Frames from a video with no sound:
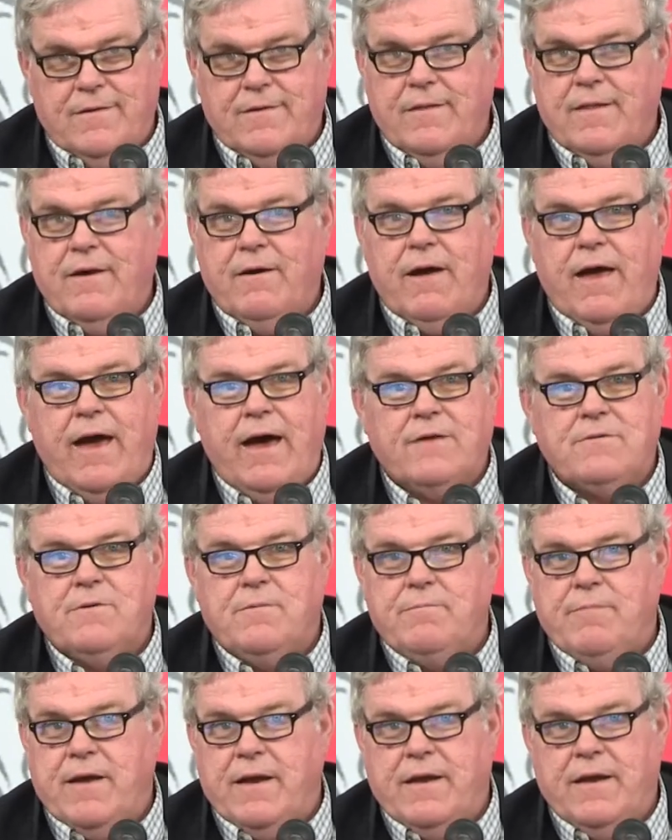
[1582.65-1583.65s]
there
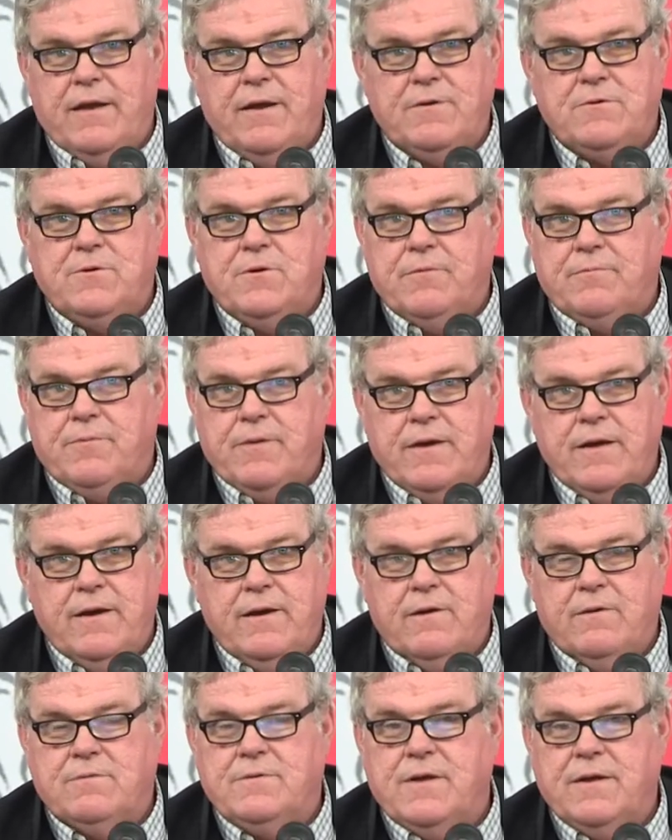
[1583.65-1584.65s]
hasn't been an issue for
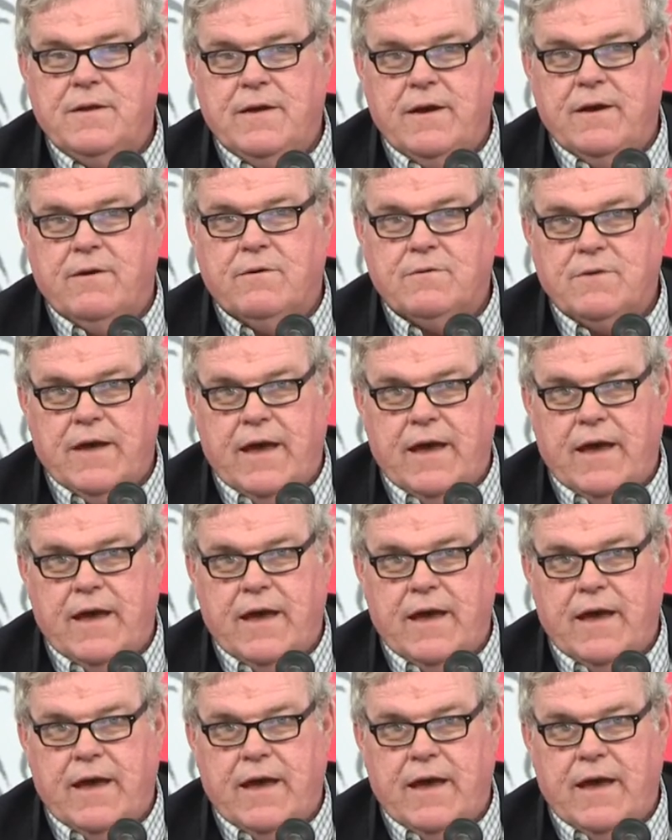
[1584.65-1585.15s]
years and years.